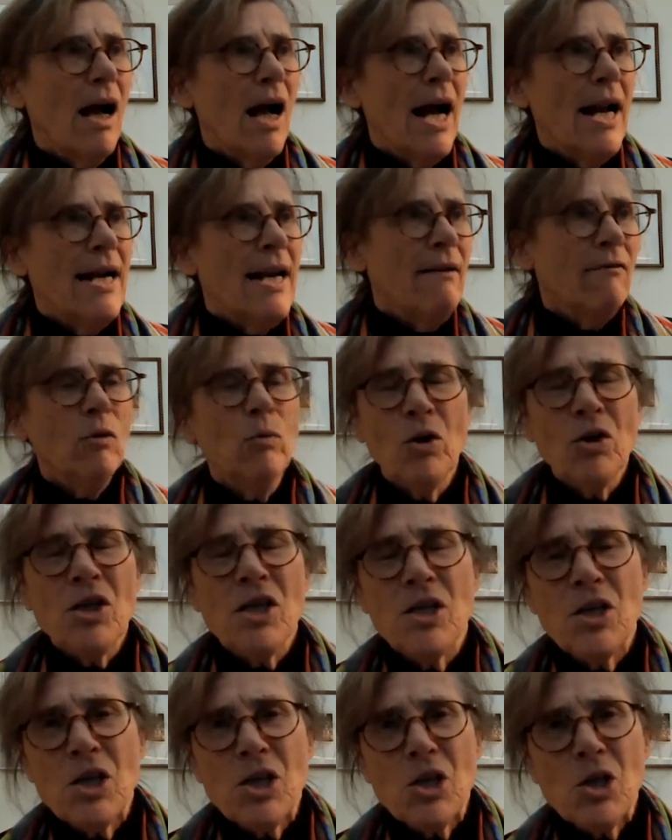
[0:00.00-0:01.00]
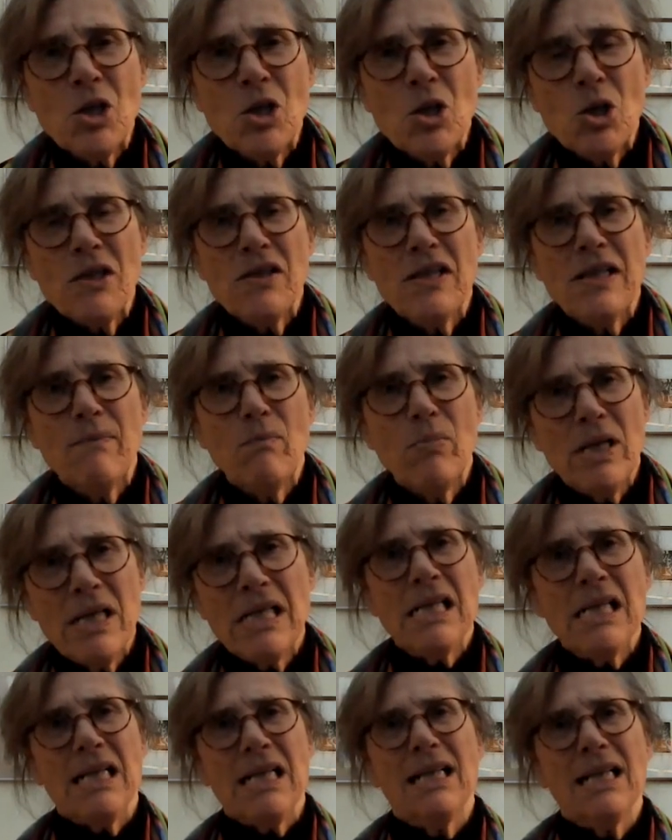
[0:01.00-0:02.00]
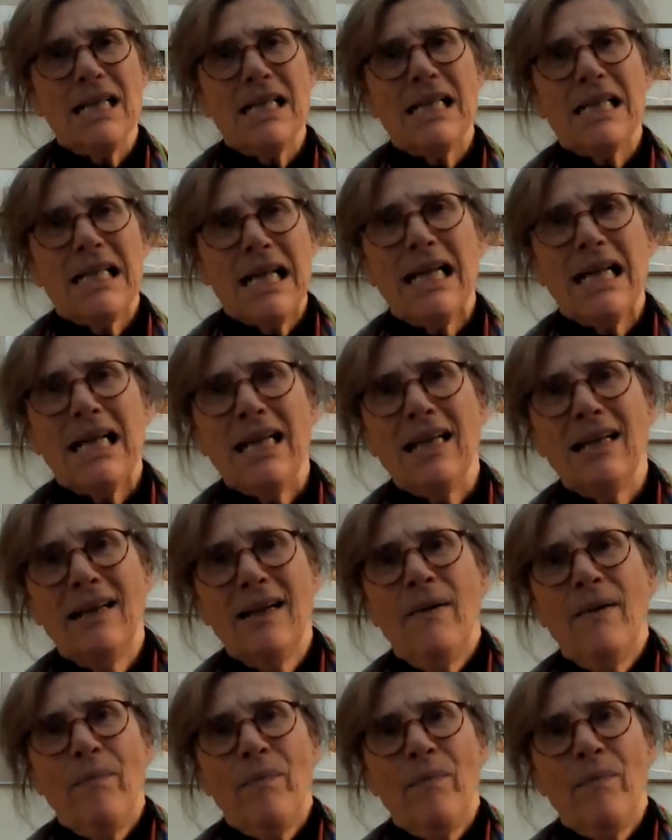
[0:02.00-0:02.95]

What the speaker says: I never wanted to sort of simplistically say,